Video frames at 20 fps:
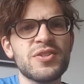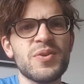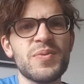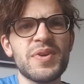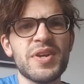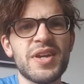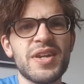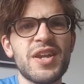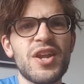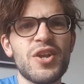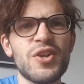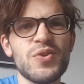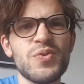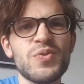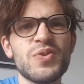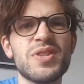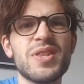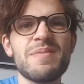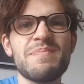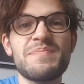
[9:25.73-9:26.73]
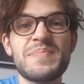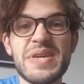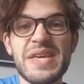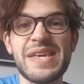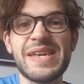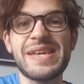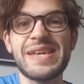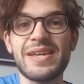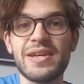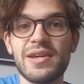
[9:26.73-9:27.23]
we're gonna lose the B,
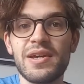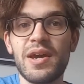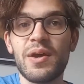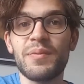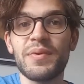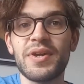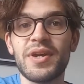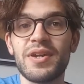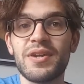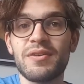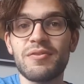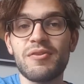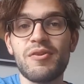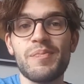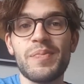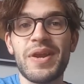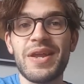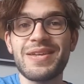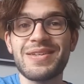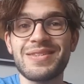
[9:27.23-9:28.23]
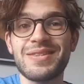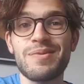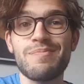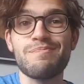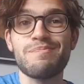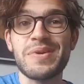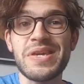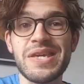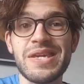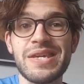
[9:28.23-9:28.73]
going to replace the
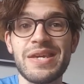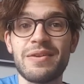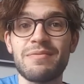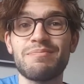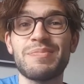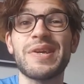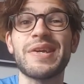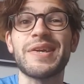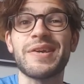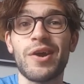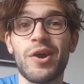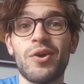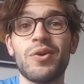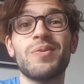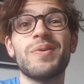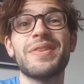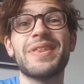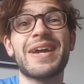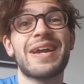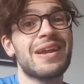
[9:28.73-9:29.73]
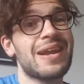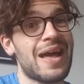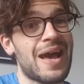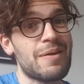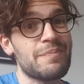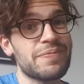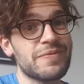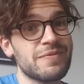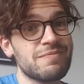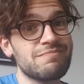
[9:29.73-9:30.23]
B in Bingo with a
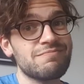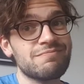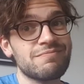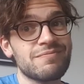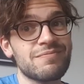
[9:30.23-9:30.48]
clap.